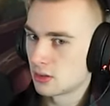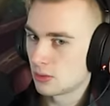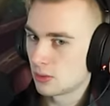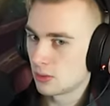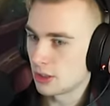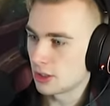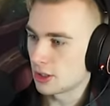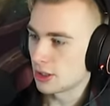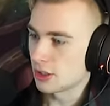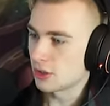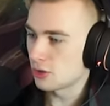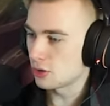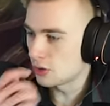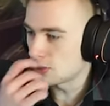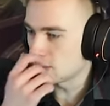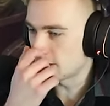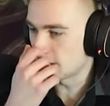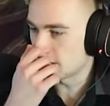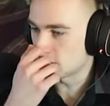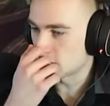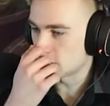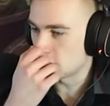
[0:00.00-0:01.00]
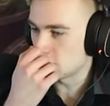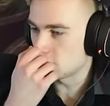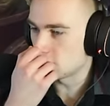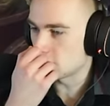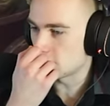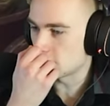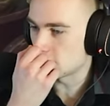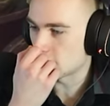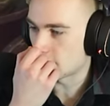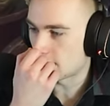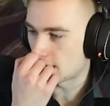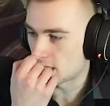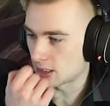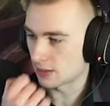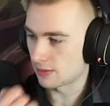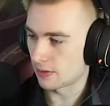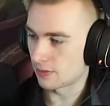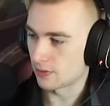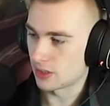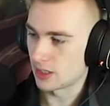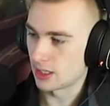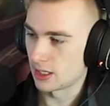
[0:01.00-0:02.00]
Let's do the one that reduces cost of
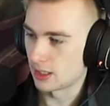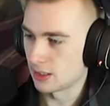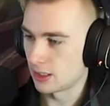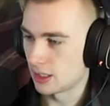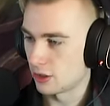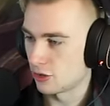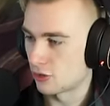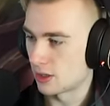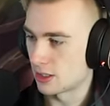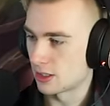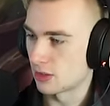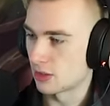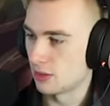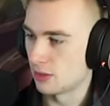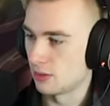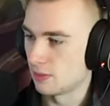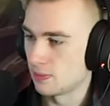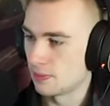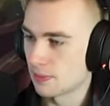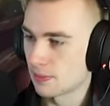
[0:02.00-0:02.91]
everything and draws two.